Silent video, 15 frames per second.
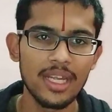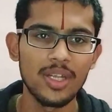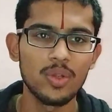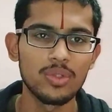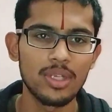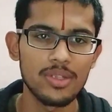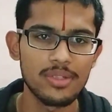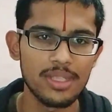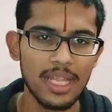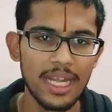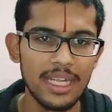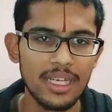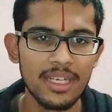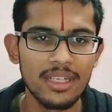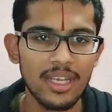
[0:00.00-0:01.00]
in
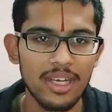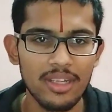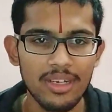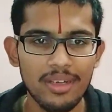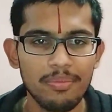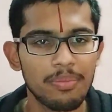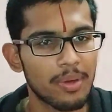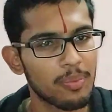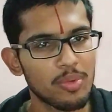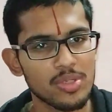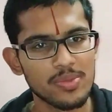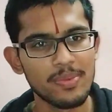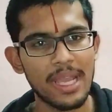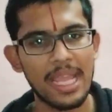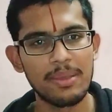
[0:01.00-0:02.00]
2019 curriculum
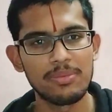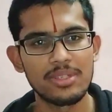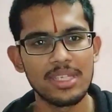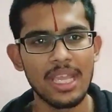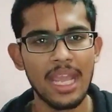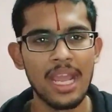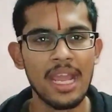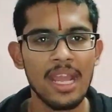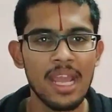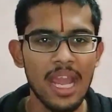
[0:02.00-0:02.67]
proposed by MCI.